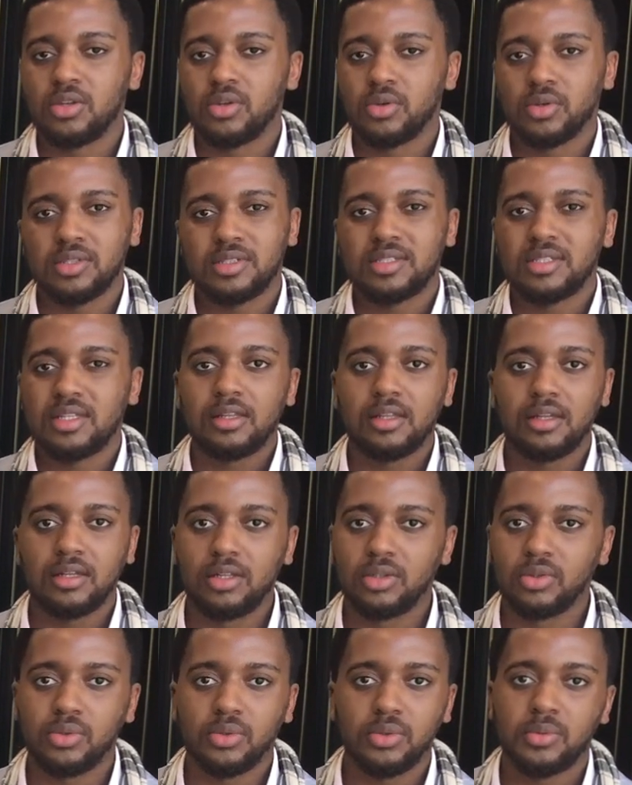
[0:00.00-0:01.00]
You could see the
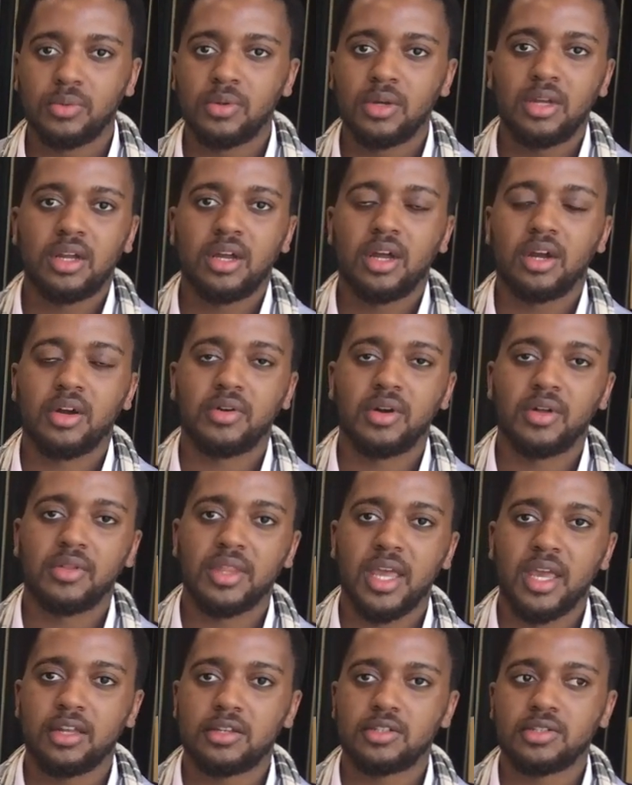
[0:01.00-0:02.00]
glue
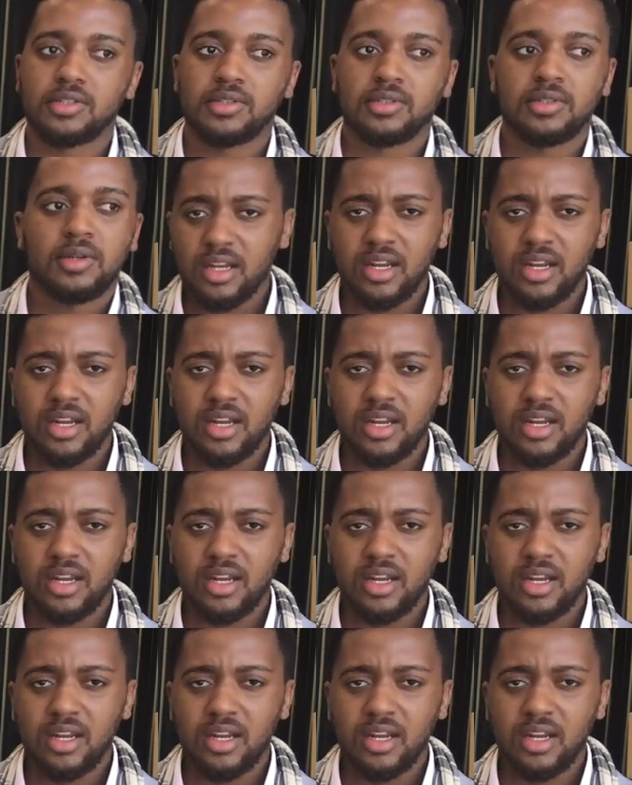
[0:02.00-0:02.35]
around the edges.